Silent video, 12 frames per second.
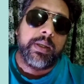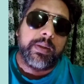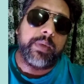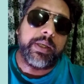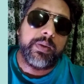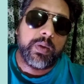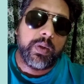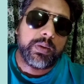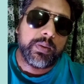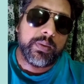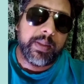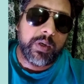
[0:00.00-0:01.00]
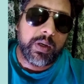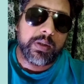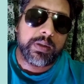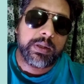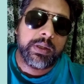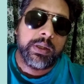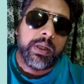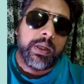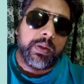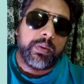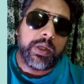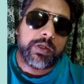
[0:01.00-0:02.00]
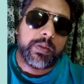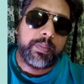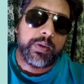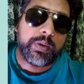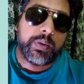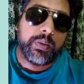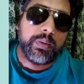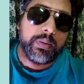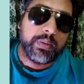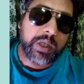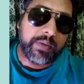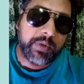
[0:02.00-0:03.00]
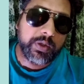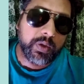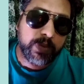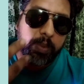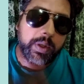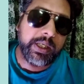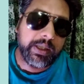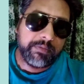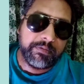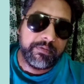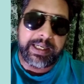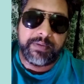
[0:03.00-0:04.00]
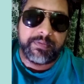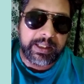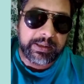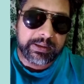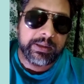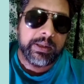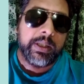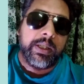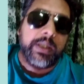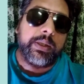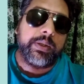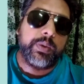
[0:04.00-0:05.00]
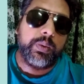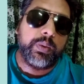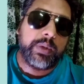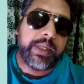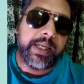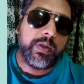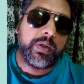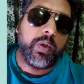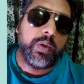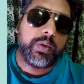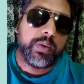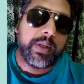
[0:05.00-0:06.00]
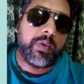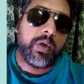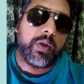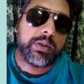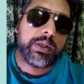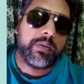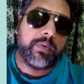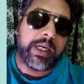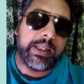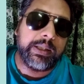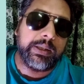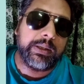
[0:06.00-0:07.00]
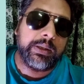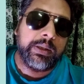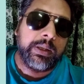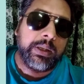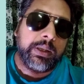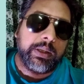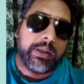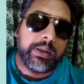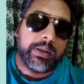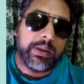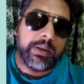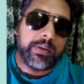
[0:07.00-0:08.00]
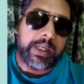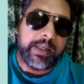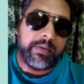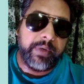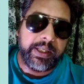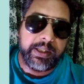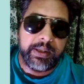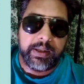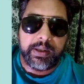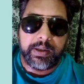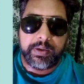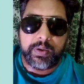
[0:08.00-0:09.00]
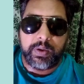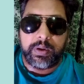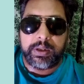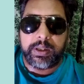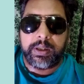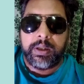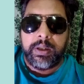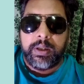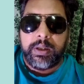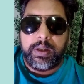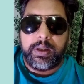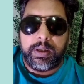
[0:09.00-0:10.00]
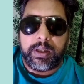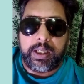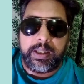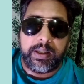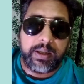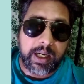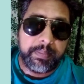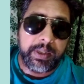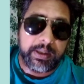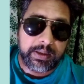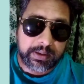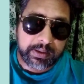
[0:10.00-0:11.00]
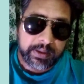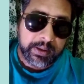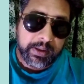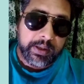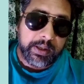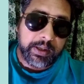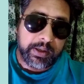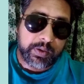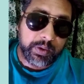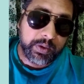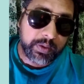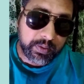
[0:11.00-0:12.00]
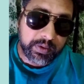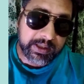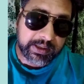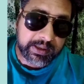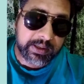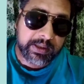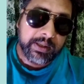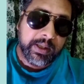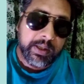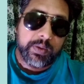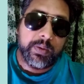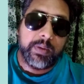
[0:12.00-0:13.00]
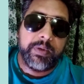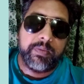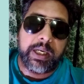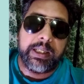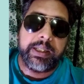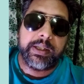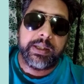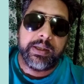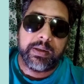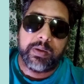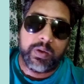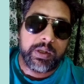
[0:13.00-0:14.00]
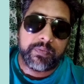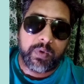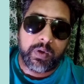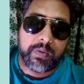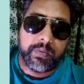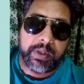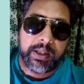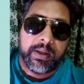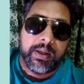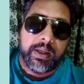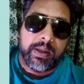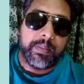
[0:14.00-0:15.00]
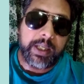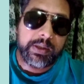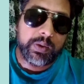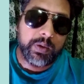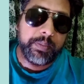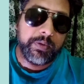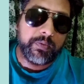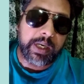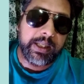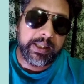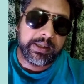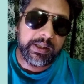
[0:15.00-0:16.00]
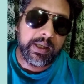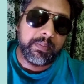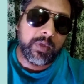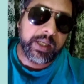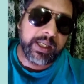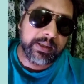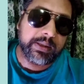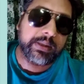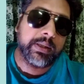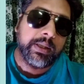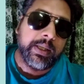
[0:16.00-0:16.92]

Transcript: When you go to the mosque, you are supposed to cover your body very well. You cannot go to the mosque while wearing your undergarments. Should you do this, you will be violating not a folkway, but you will be violating a mores.